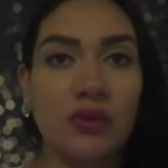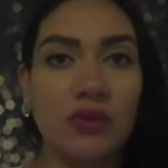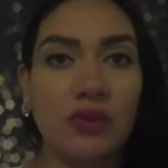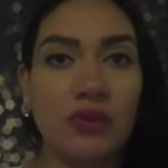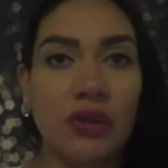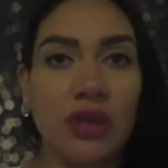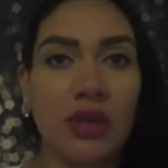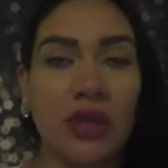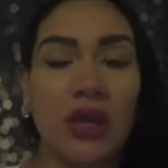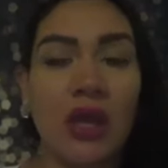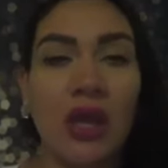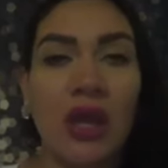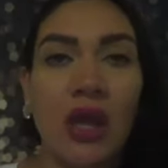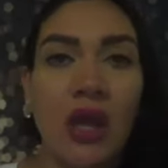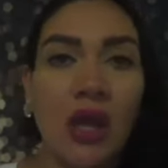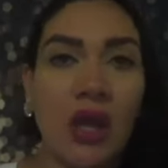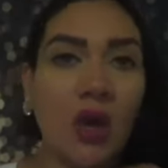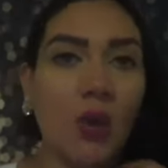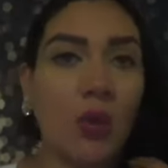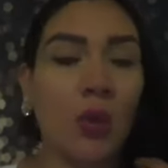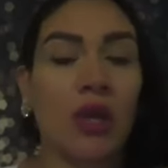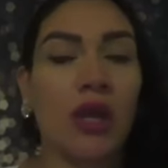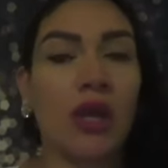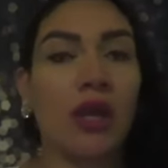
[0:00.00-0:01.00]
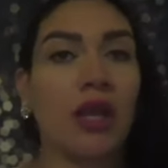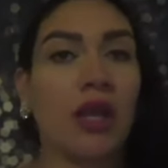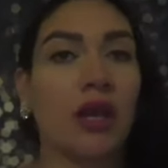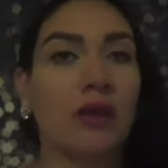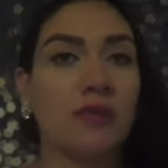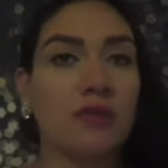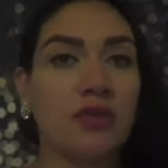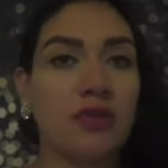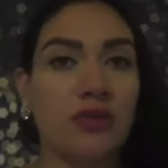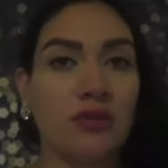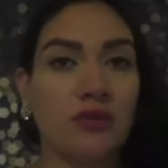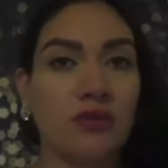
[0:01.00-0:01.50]
only when it
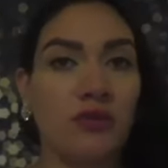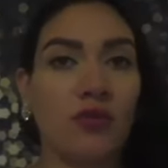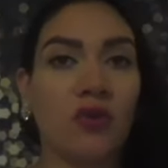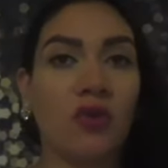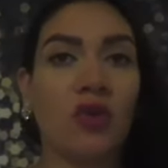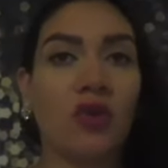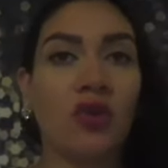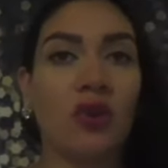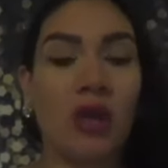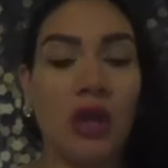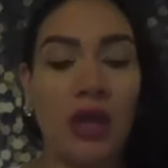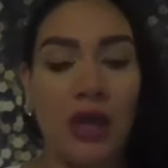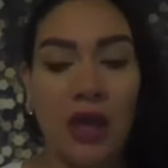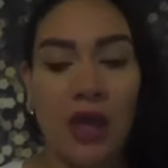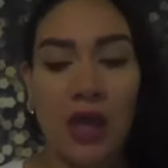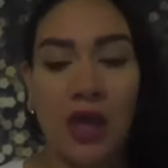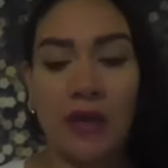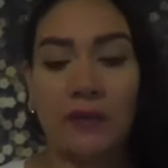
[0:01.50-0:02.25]
comes to food